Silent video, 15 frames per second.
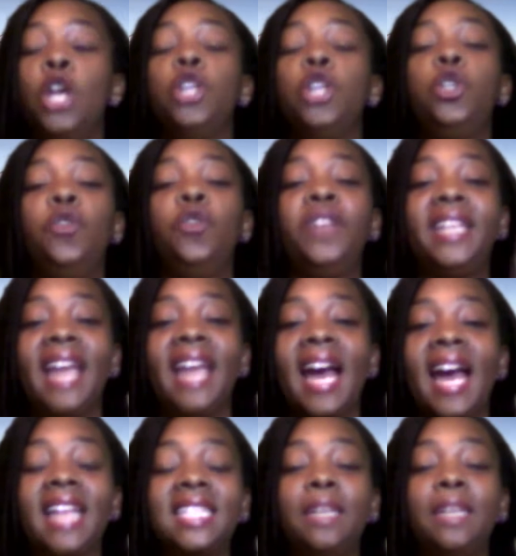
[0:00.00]
you've
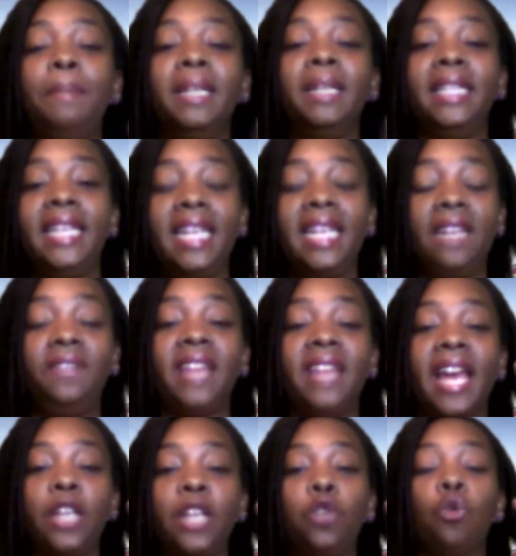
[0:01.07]
got to believe
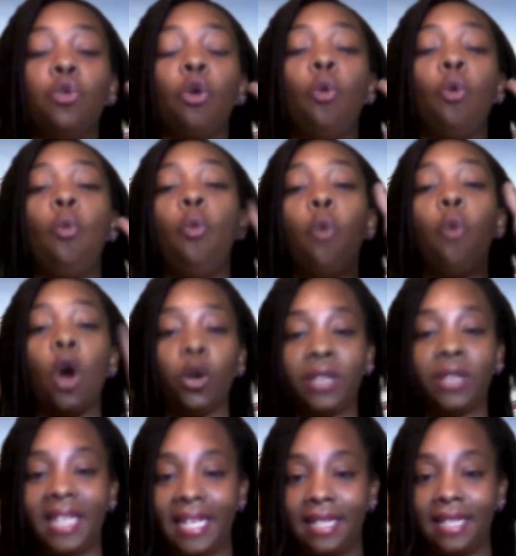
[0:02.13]
that you're worth
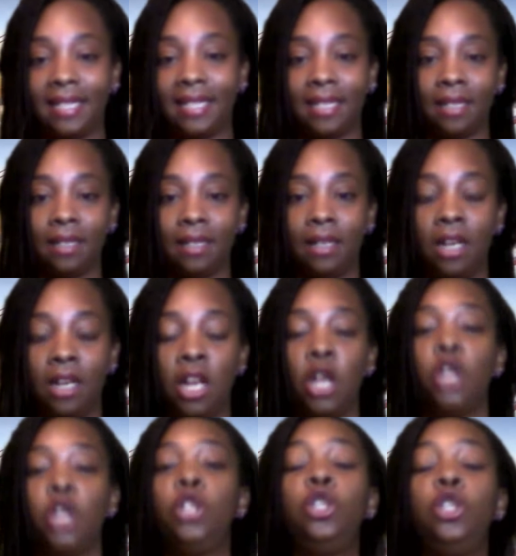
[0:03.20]
it.
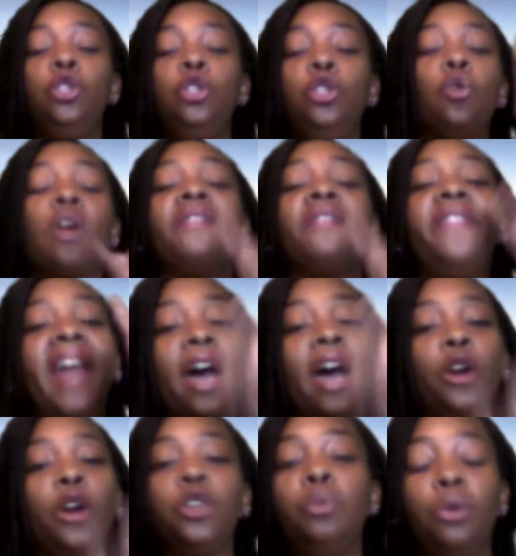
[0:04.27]
You are
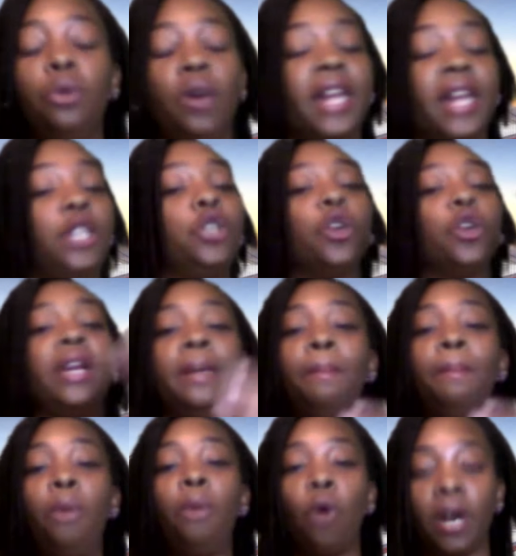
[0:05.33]
valuable and you're
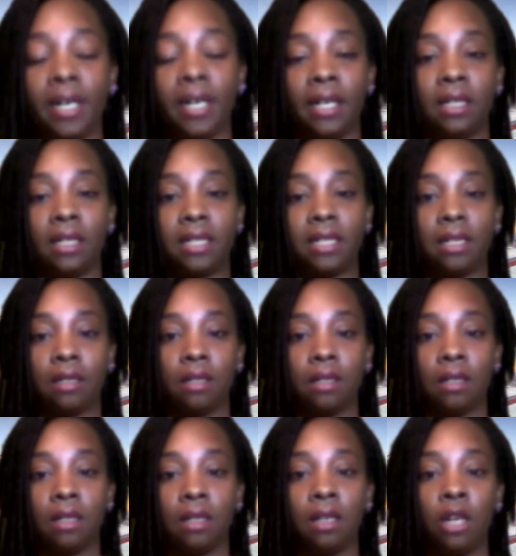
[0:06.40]
important.
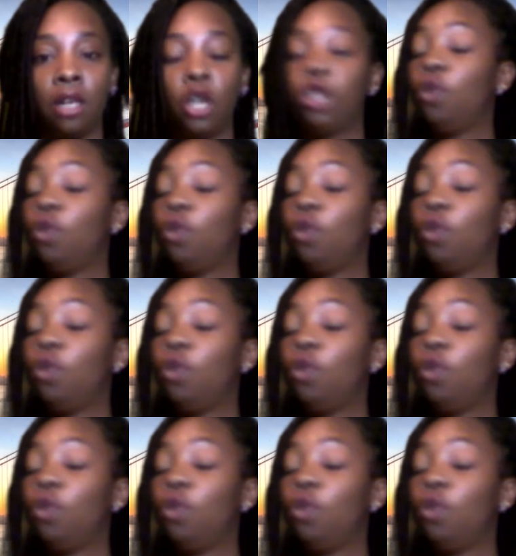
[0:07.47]
You